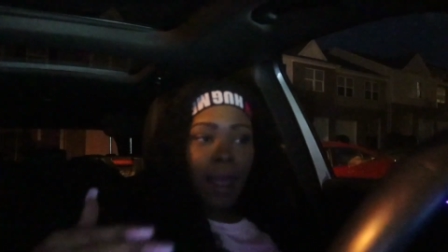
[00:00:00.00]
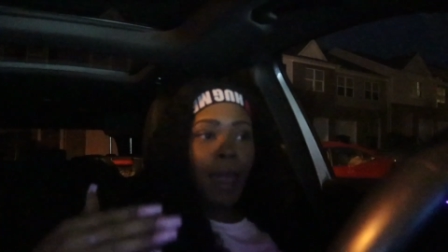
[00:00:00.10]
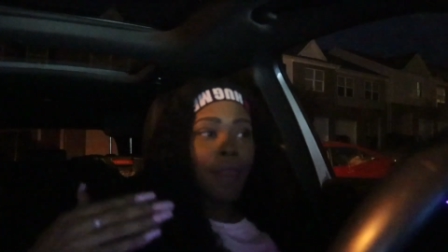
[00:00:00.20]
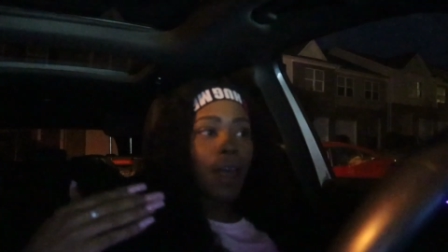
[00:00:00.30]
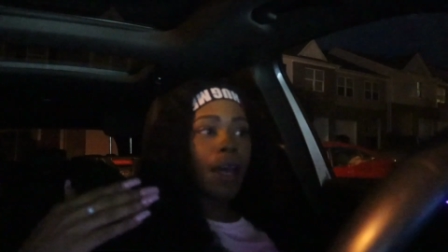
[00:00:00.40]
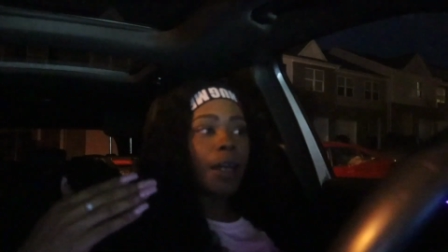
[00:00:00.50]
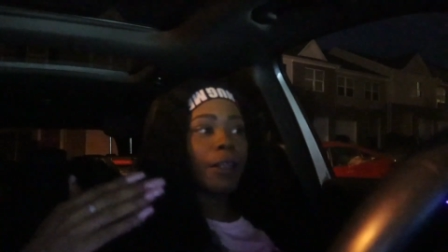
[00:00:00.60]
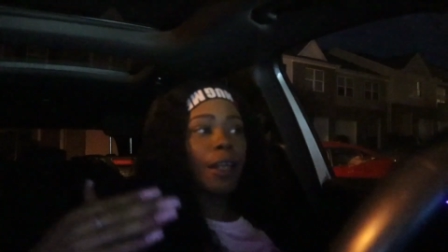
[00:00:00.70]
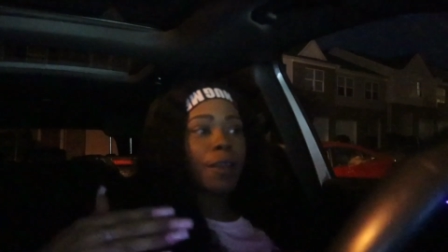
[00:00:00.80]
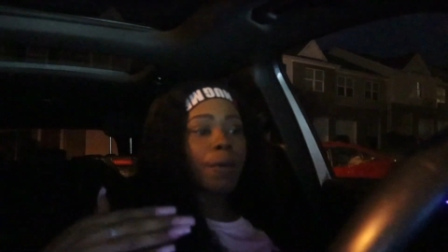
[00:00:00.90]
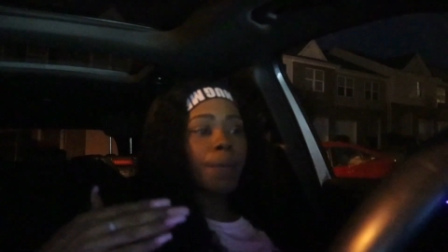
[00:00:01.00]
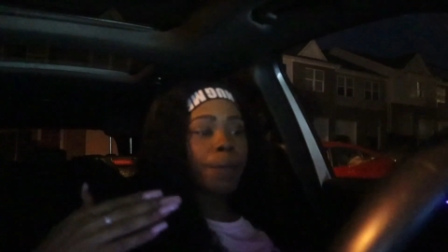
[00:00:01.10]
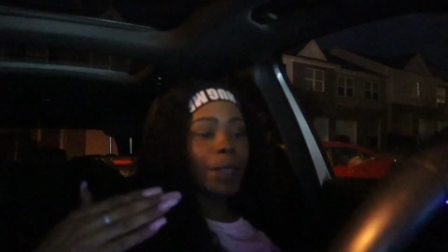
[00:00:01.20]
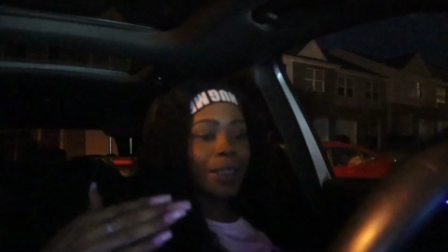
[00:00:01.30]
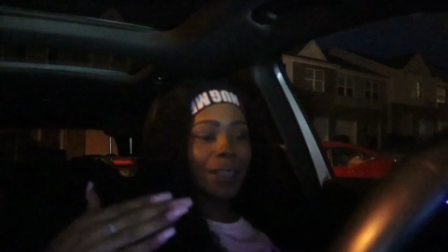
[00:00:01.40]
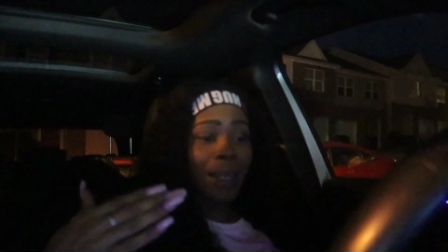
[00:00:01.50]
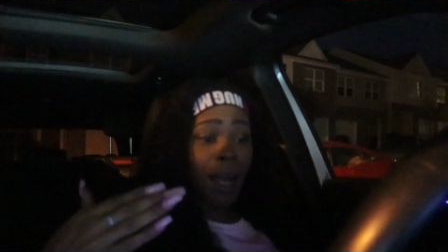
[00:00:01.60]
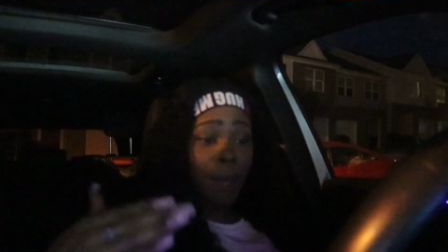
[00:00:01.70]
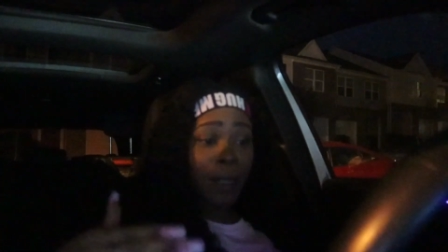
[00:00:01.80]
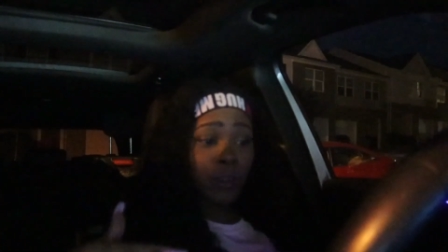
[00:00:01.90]
And then another place I
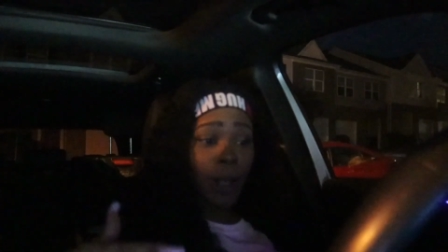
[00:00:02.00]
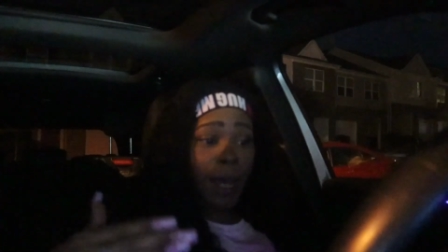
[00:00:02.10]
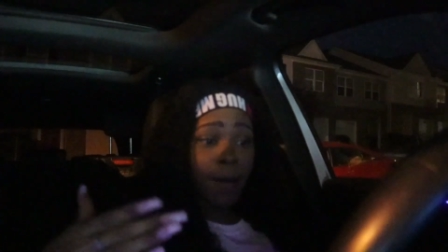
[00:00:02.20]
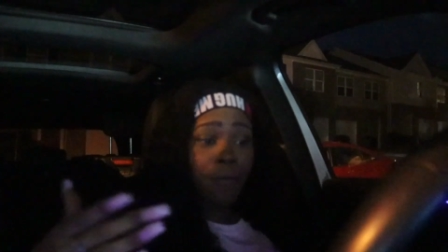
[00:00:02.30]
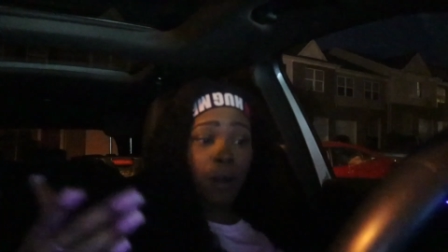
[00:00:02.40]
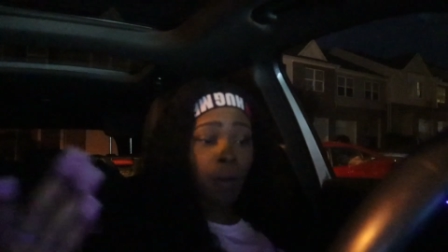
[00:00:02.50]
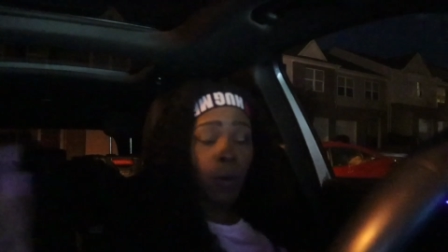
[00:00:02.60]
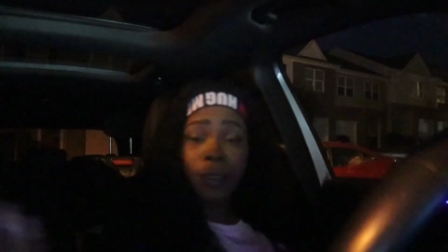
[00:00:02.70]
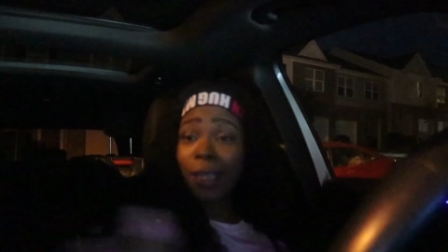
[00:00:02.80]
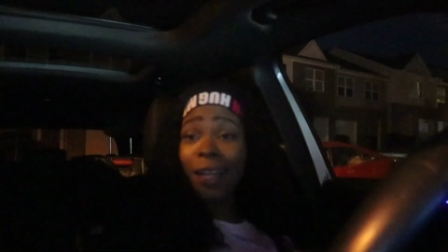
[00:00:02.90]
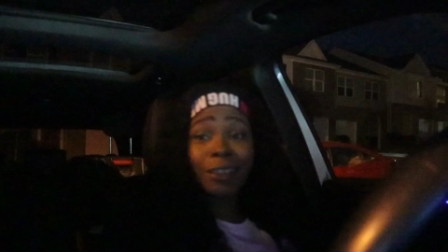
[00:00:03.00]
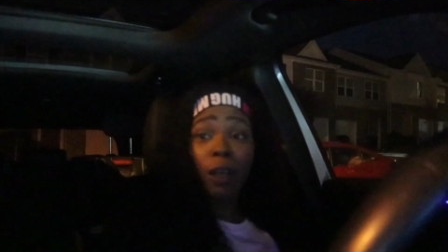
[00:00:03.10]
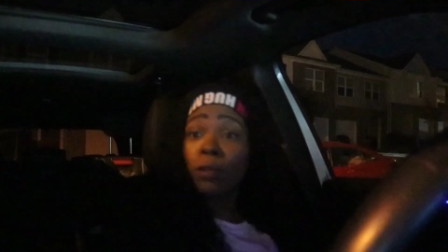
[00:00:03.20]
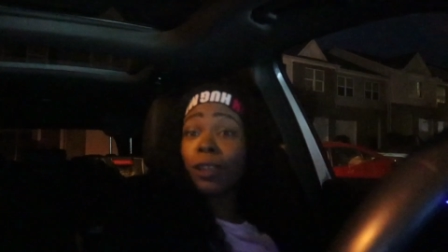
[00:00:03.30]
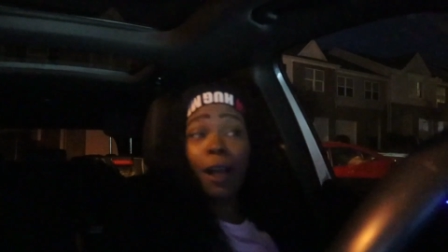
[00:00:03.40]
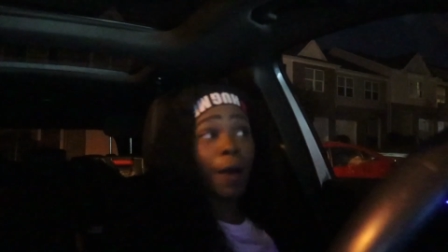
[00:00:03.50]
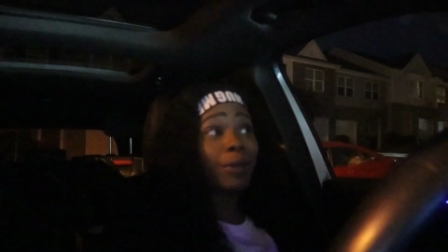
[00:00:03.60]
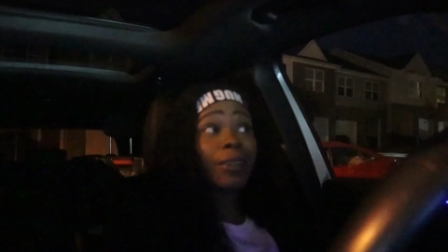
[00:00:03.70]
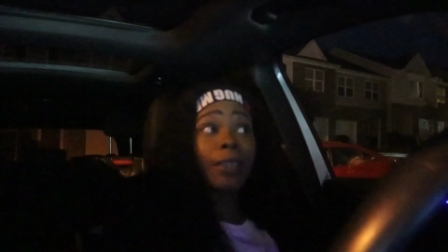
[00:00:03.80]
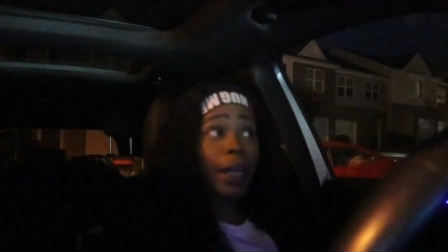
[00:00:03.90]
got my drive from was, like I told y'all, I
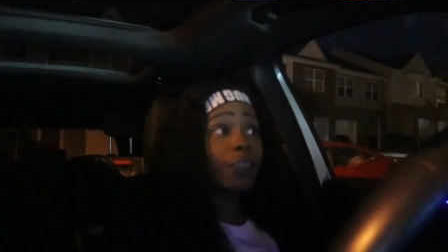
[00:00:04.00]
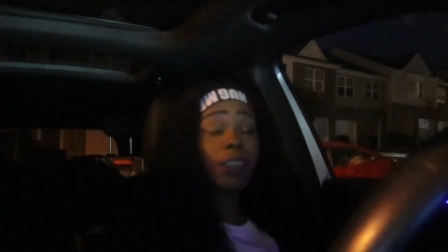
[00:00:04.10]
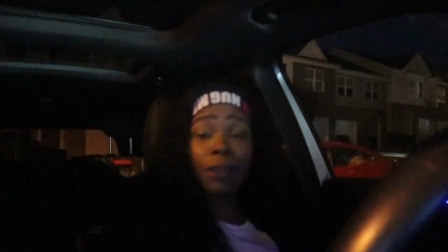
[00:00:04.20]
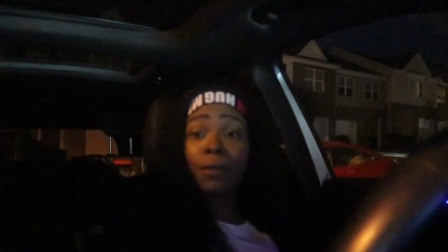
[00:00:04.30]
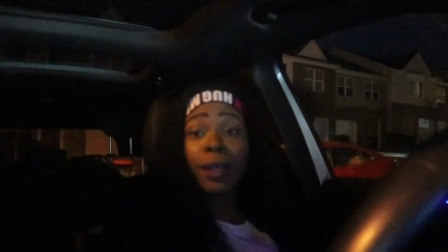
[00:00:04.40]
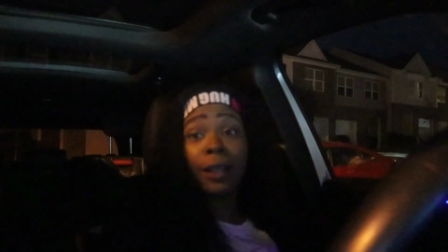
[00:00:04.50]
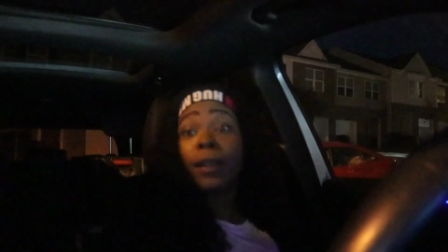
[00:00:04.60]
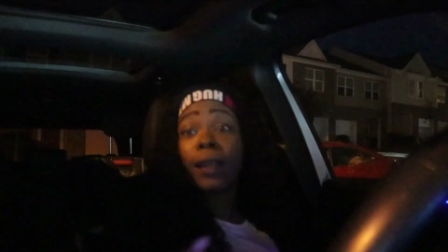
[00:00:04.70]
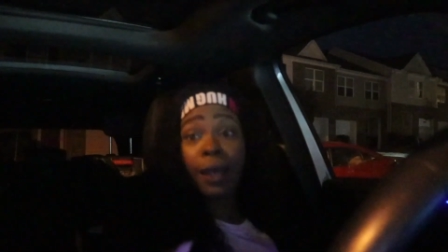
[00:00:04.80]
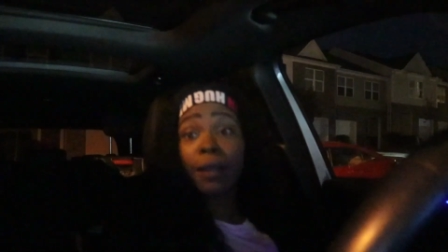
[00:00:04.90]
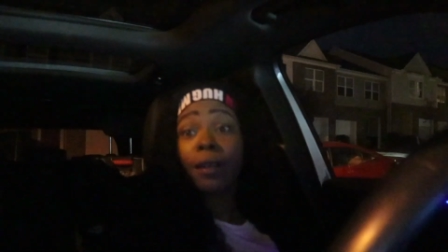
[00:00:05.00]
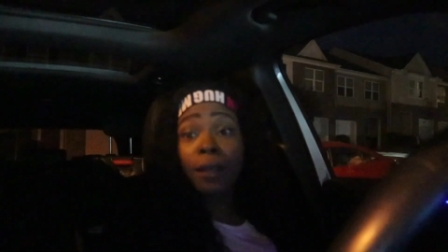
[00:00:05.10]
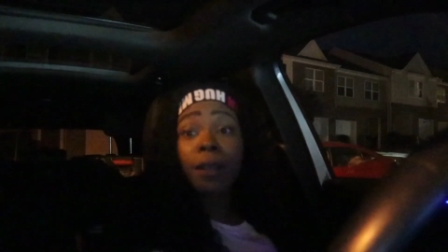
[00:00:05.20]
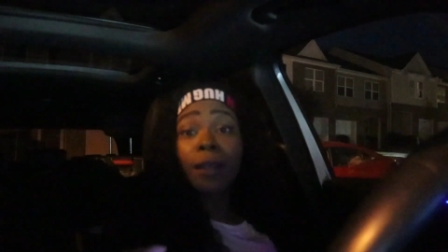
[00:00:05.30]
was a dancer in Atlanta.